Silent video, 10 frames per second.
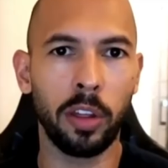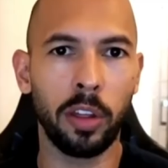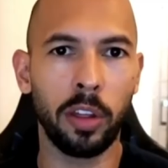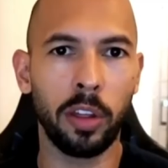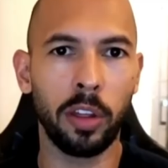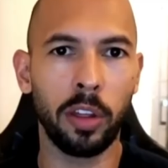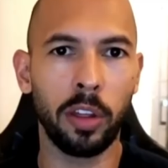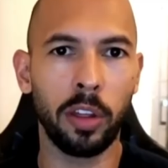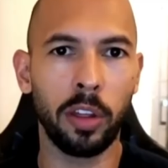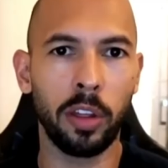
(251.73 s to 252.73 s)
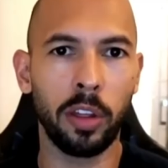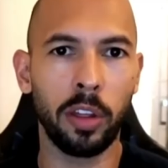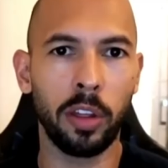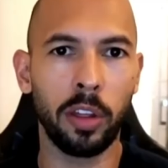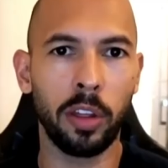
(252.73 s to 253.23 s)
girlfriend. Oh my
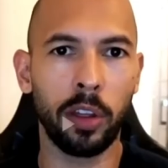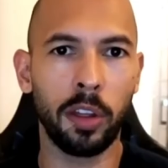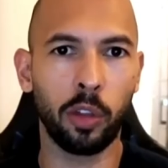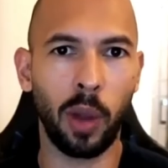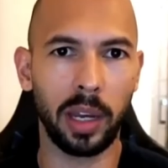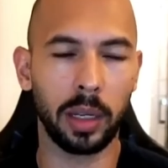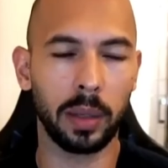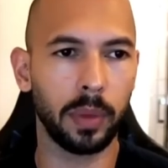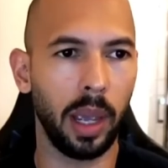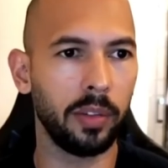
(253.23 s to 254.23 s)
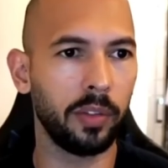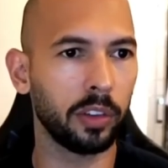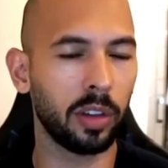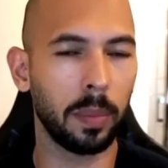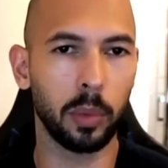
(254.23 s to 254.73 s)
God. Very, very threatening.
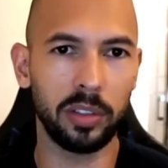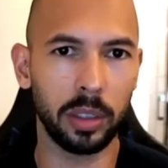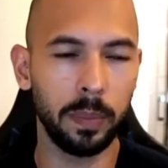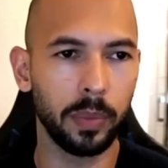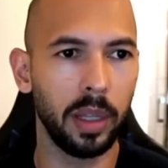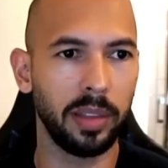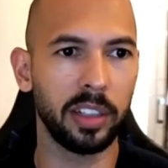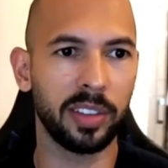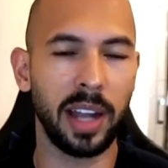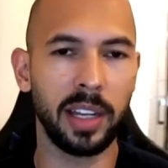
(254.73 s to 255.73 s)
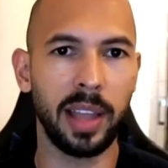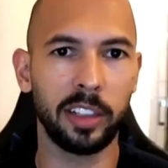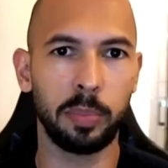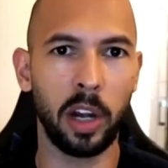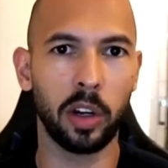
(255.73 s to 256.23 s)
And for some reason, they
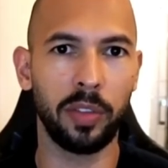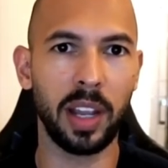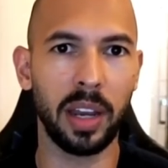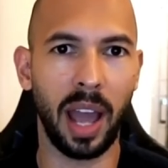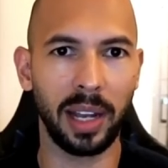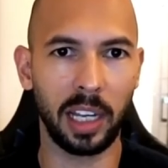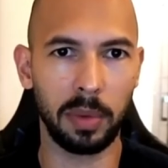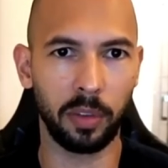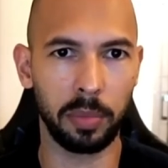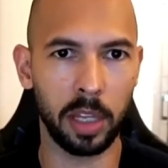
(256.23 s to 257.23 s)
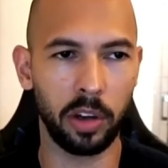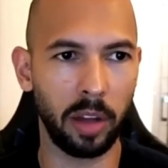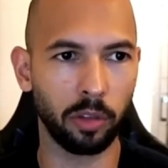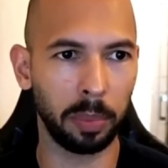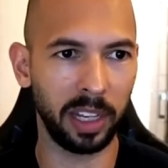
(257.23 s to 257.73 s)
decided that it's better if they annihilate me
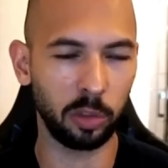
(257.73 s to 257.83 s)
from the internet